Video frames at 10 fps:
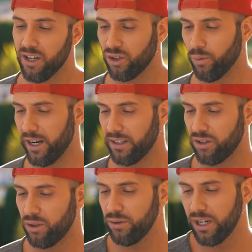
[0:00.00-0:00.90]
So when it's
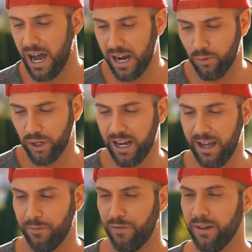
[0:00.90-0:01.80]
too dark, we
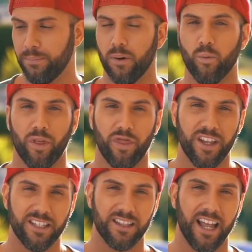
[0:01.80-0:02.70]
can't film with
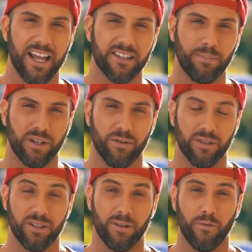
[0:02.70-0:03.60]
this lens
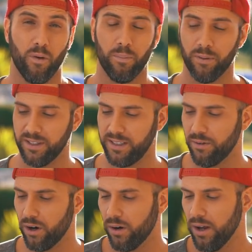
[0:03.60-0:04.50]
because it's a
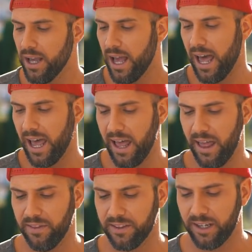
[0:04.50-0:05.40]
4.0,
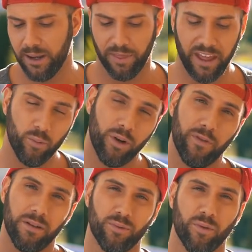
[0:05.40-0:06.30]
and then we
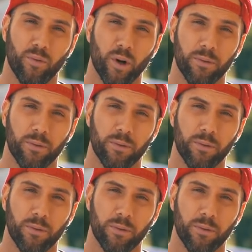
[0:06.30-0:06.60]
filmed with the